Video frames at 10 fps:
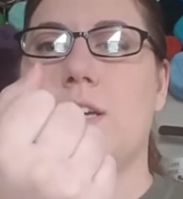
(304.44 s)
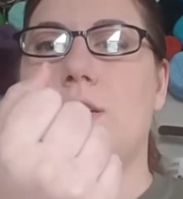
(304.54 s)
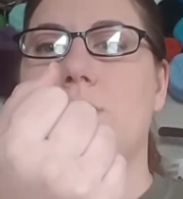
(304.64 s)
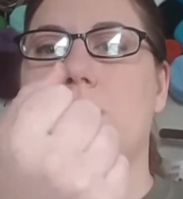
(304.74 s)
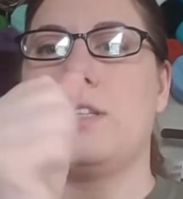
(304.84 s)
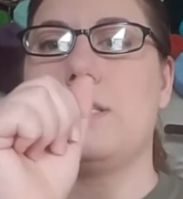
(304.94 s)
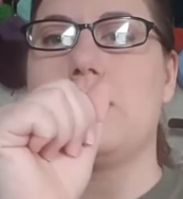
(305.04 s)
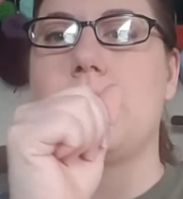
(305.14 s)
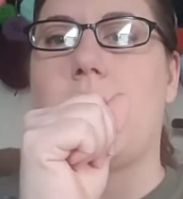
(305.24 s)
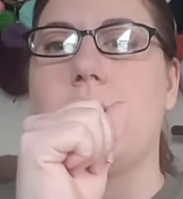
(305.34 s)
So this
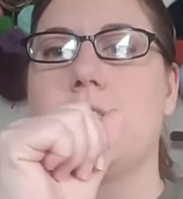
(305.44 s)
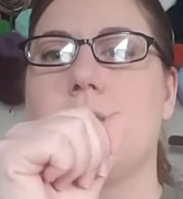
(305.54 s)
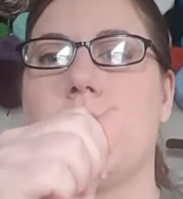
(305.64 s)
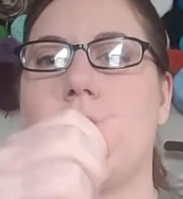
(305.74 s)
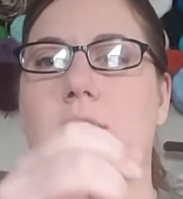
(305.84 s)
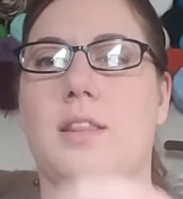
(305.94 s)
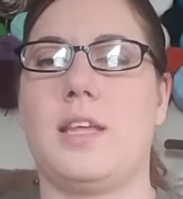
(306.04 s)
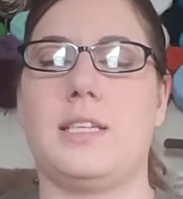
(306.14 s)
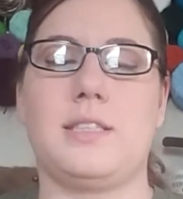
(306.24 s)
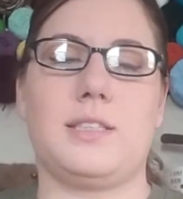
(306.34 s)
is nice.
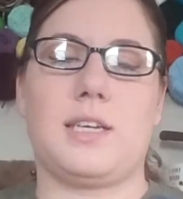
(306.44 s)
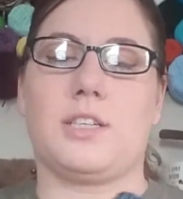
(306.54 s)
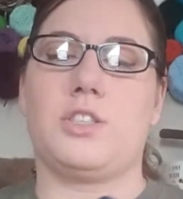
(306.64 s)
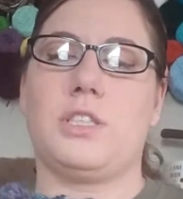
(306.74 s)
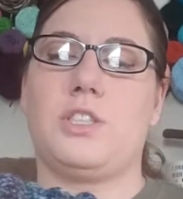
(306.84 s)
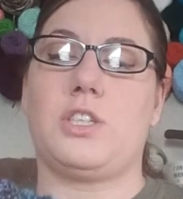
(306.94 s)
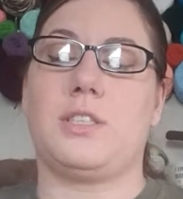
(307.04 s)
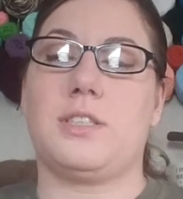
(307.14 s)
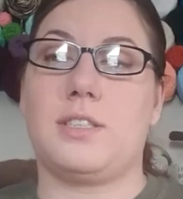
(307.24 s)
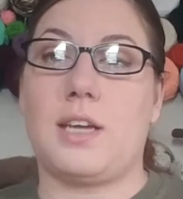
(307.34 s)
This is actually
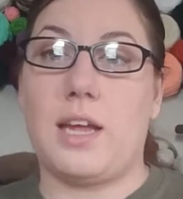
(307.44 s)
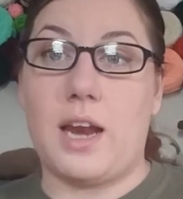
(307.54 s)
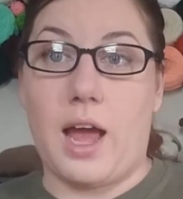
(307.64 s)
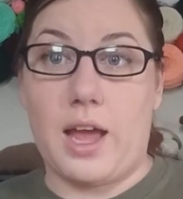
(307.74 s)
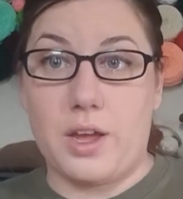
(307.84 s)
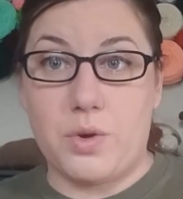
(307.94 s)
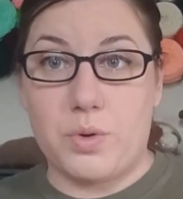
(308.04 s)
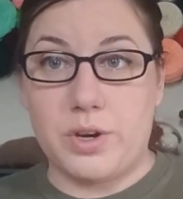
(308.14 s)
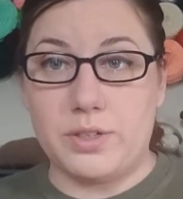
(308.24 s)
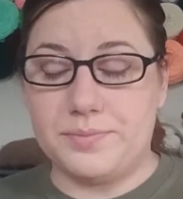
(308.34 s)
just an
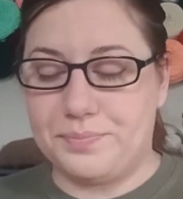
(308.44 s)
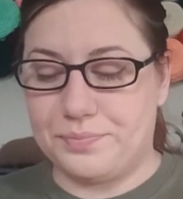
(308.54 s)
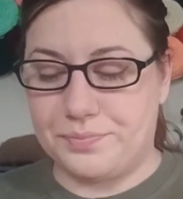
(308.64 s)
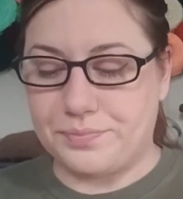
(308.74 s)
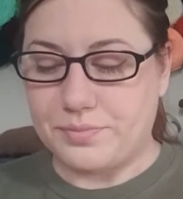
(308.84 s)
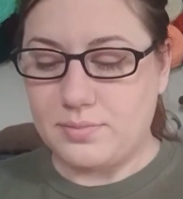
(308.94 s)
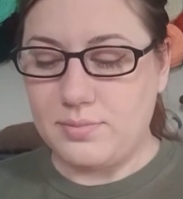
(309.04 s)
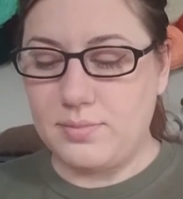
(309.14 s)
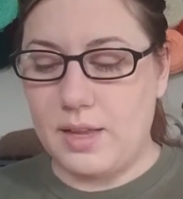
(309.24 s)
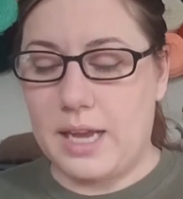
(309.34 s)
I-cord.
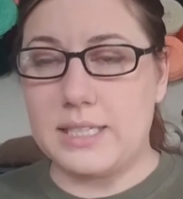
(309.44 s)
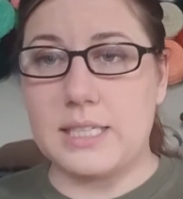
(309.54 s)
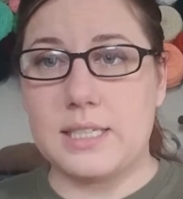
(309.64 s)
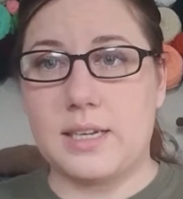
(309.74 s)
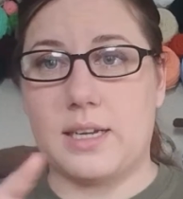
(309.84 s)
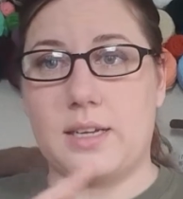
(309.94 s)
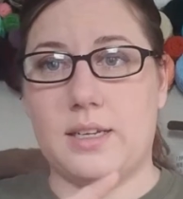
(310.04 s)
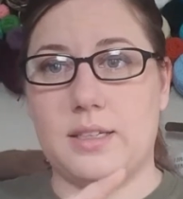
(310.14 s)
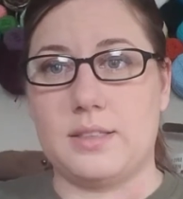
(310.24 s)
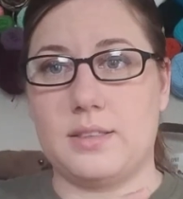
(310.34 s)
I did
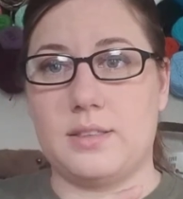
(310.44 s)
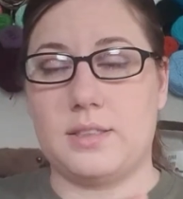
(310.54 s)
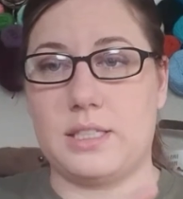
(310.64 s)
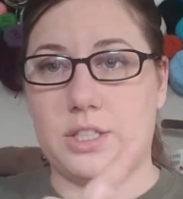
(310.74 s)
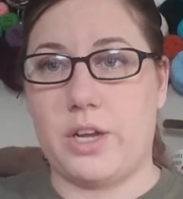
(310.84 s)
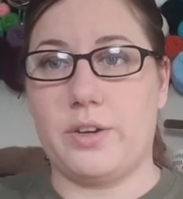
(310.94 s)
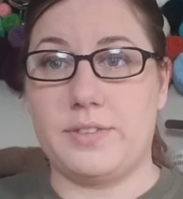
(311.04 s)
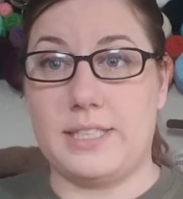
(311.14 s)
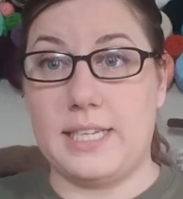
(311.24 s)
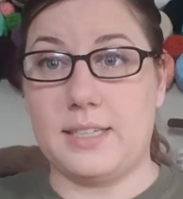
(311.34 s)
a stitch count of
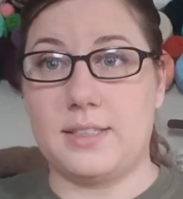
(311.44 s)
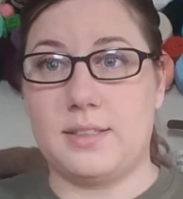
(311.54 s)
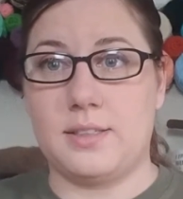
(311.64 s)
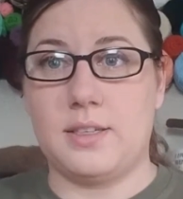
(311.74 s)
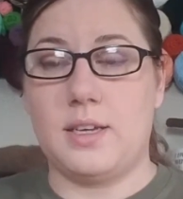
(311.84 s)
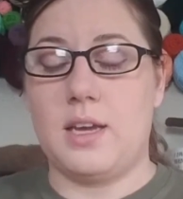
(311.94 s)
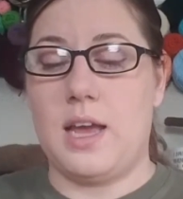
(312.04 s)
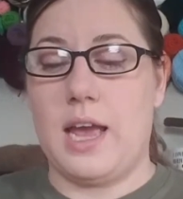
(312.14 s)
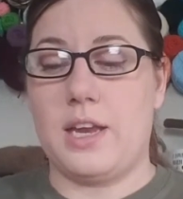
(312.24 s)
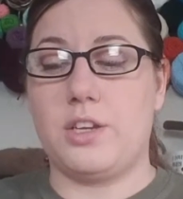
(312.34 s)
6,
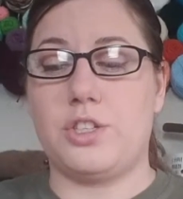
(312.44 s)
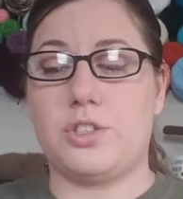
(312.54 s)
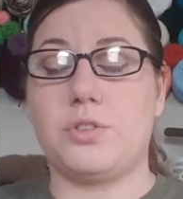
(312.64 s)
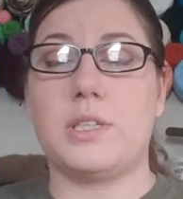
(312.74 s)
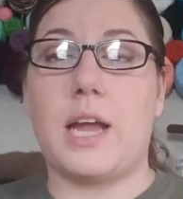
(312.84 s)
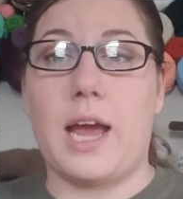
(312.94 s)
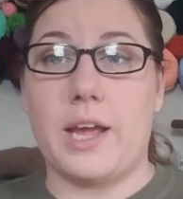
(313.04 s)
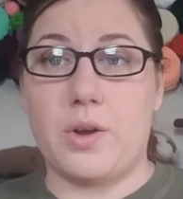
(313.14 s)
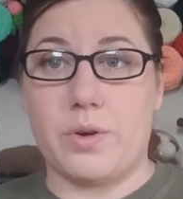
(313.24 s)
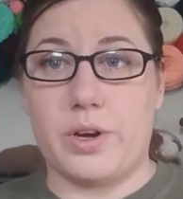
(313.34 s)
and you just do an
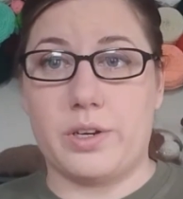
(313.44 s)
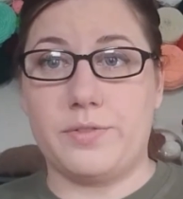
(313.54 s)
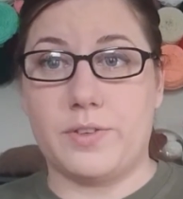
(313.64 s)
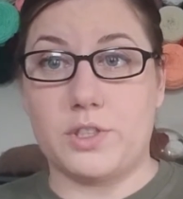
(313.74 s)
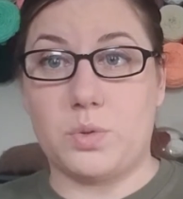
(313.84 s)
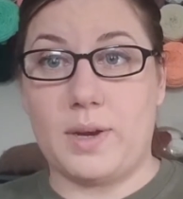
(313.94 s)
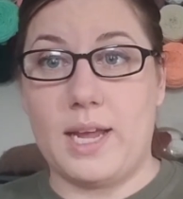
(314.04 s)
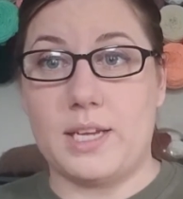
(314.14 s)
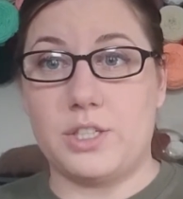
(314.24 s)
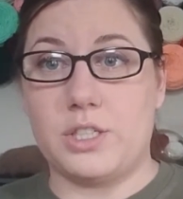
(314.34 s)
I-cord for
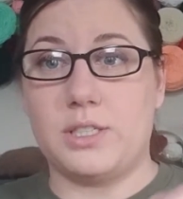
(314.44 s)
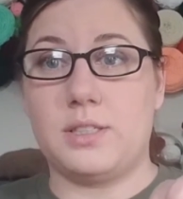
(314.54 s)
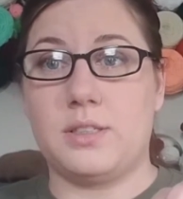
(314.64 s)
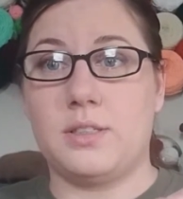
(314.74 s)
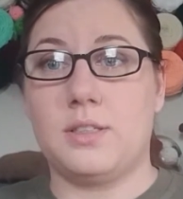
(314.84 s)
20 inches.